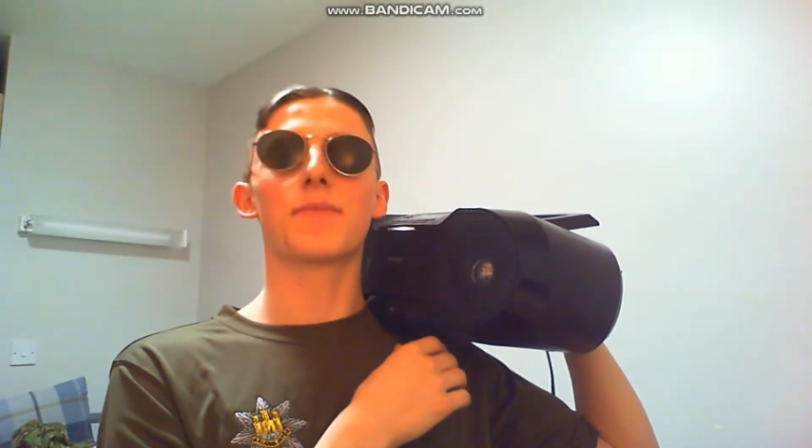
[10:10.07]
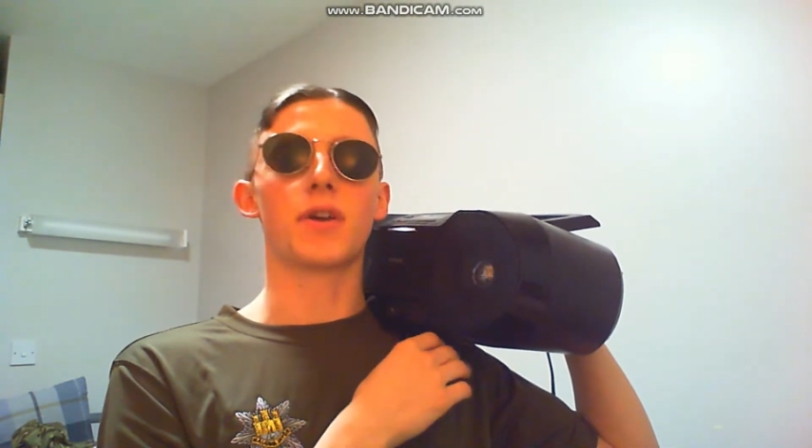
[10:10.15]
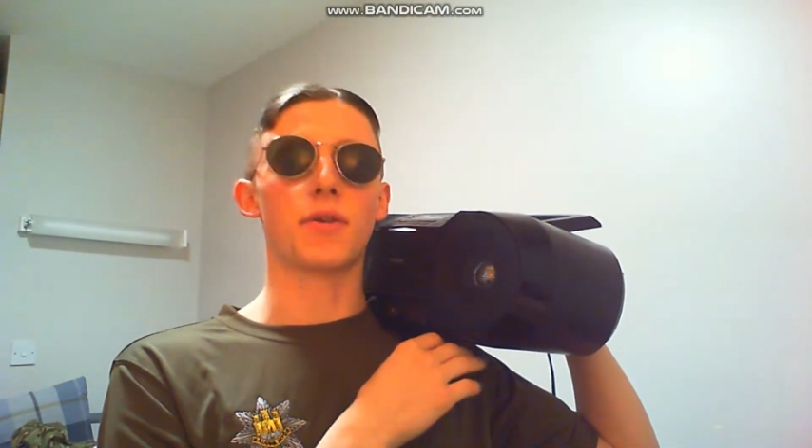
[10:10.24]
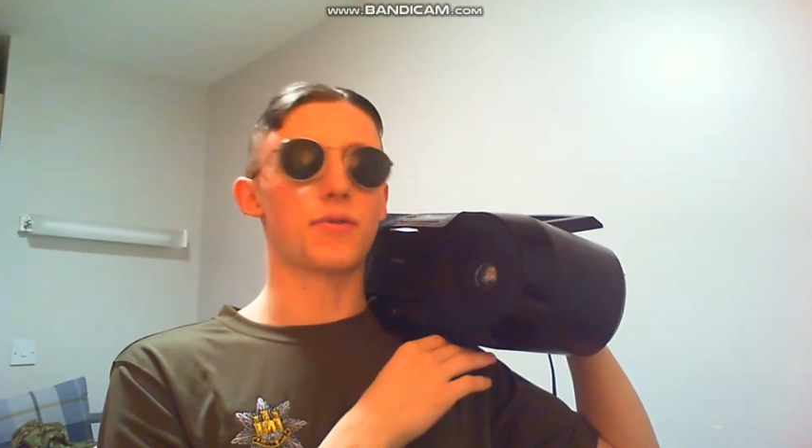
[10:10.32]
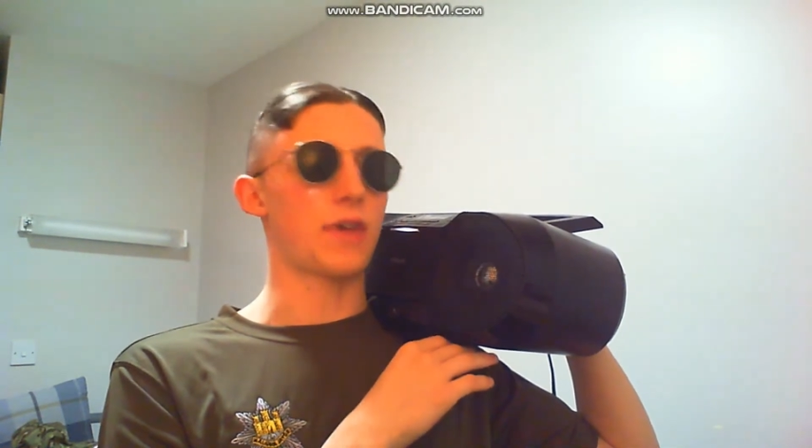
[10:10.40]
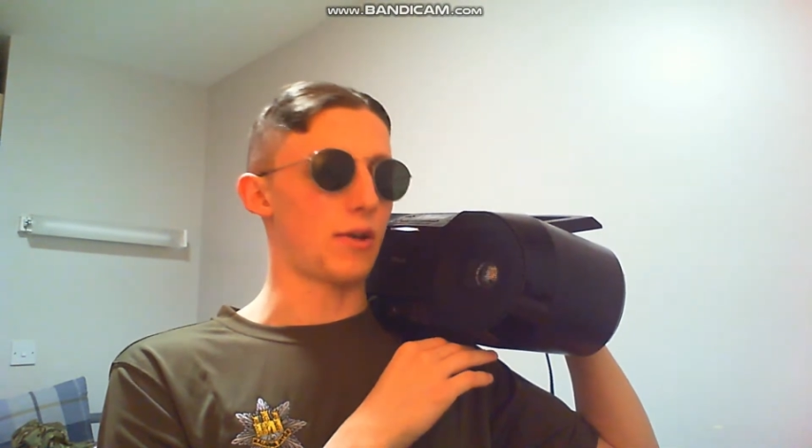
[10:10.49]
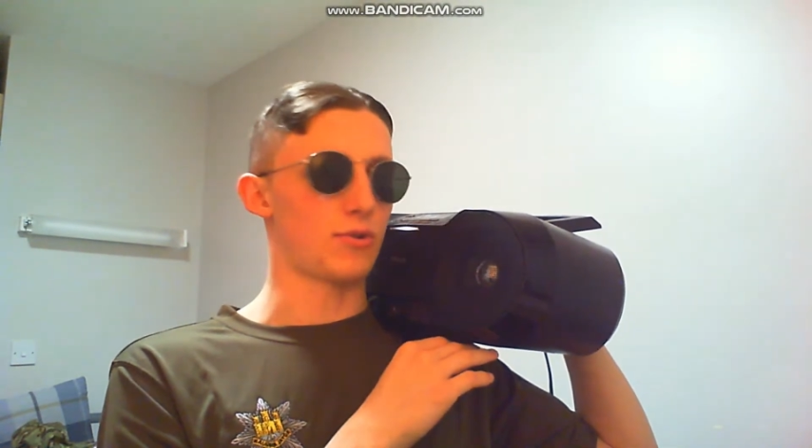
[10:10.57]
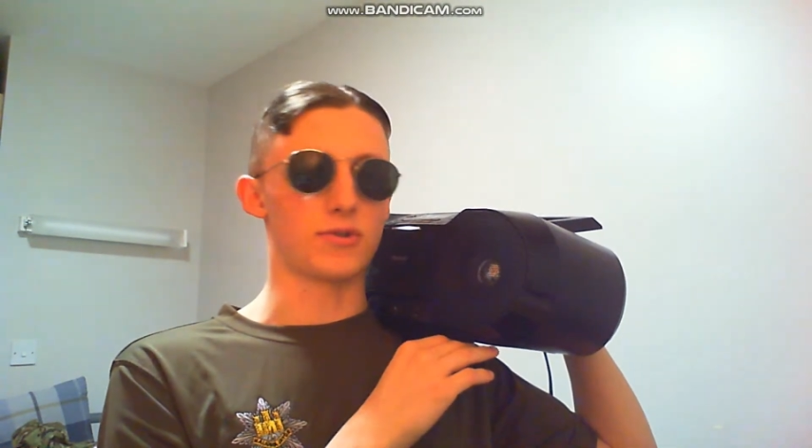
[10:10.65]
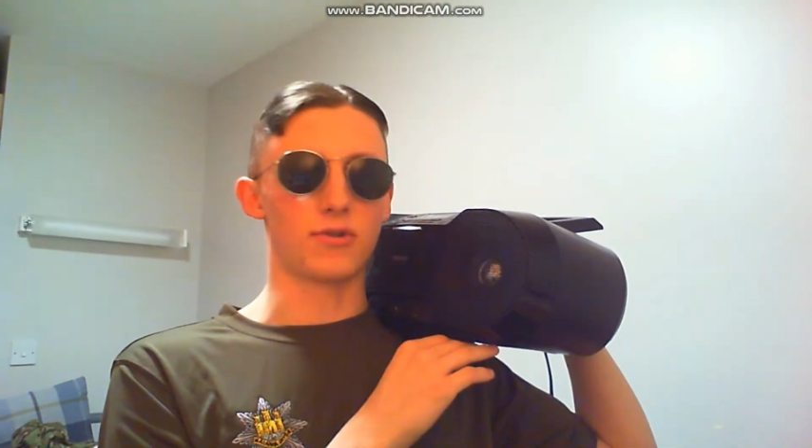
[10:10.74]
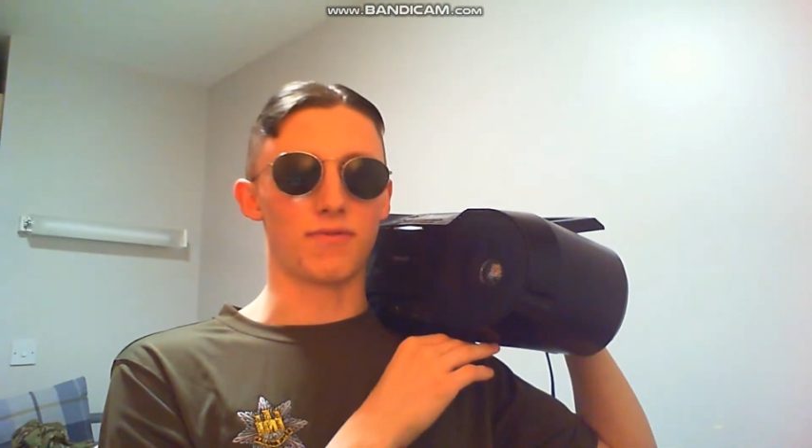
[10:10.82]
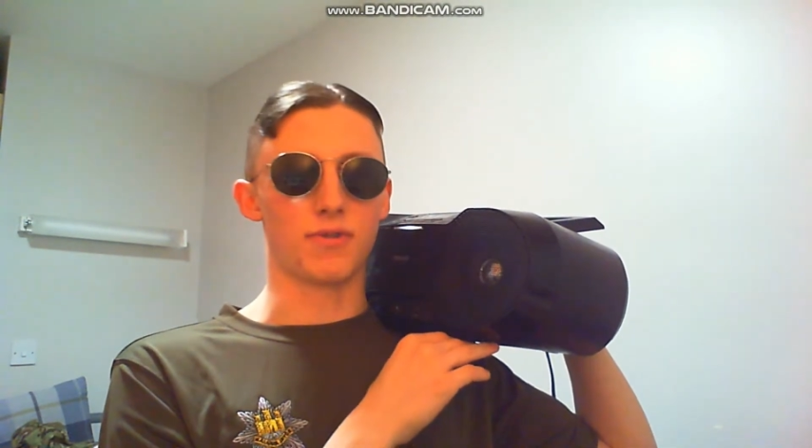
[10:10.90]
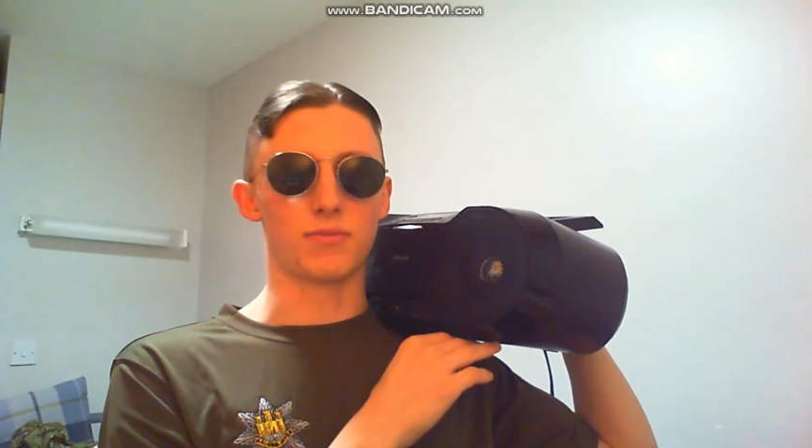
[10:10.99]
1,000
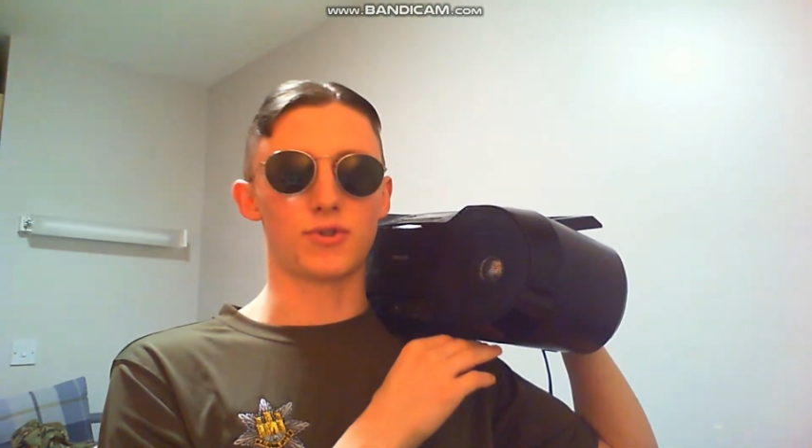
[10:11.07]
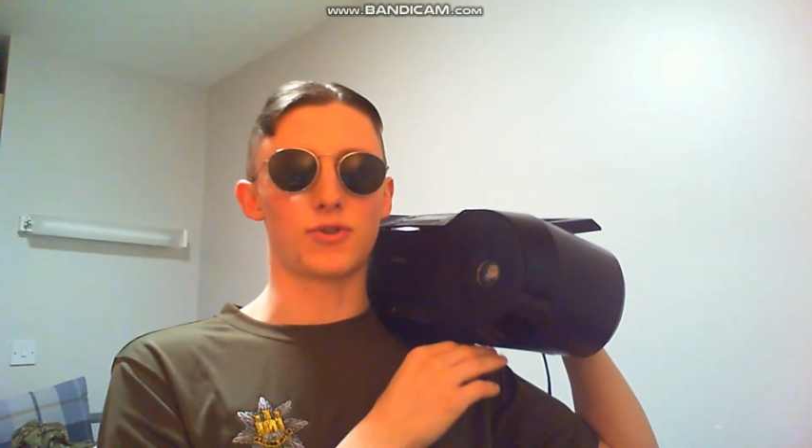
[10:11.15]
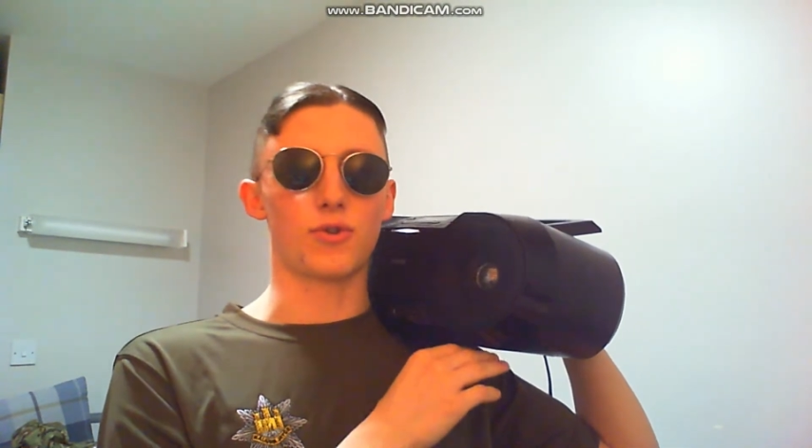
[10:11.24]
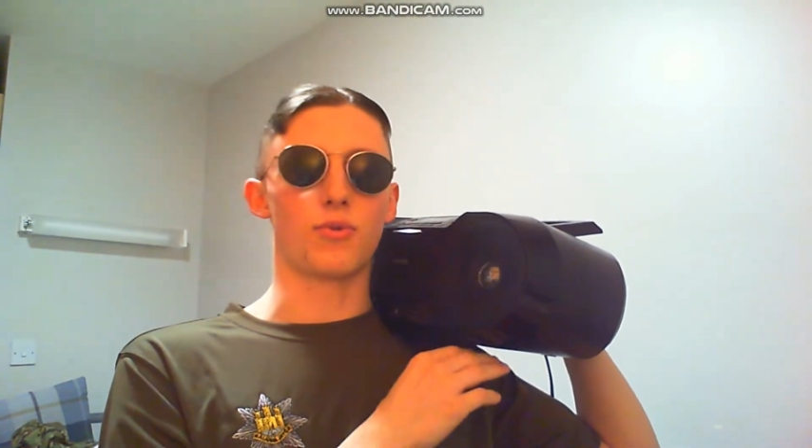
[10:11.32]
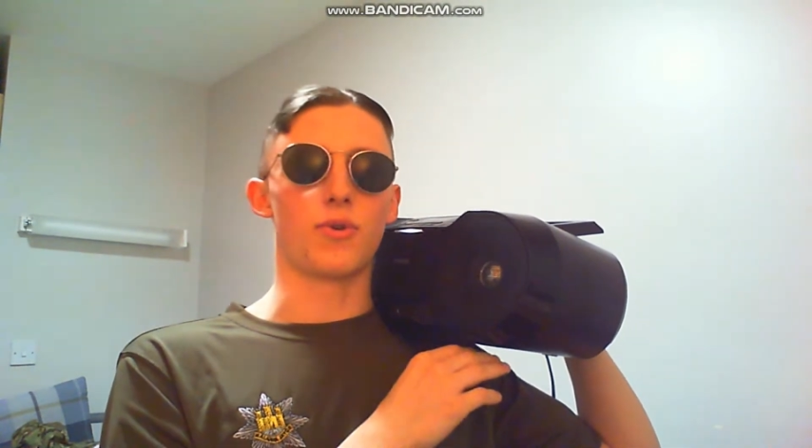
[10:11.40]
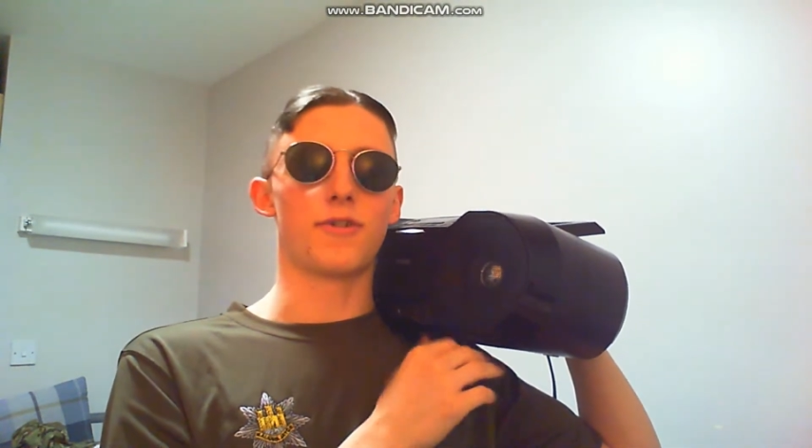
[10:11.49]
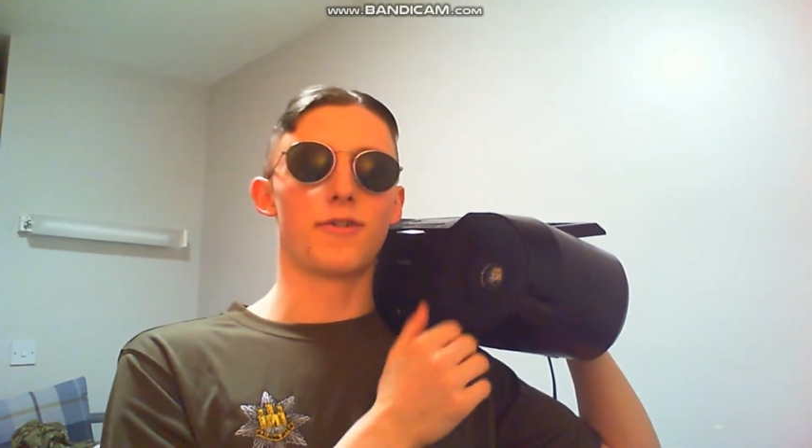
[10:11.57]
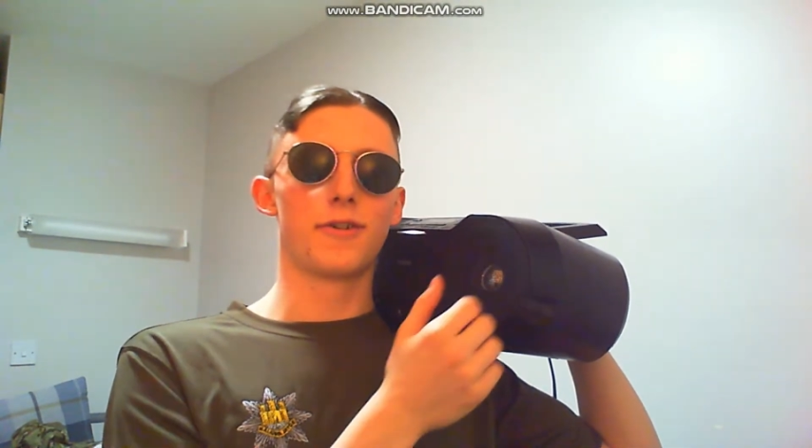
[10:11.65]
of them, so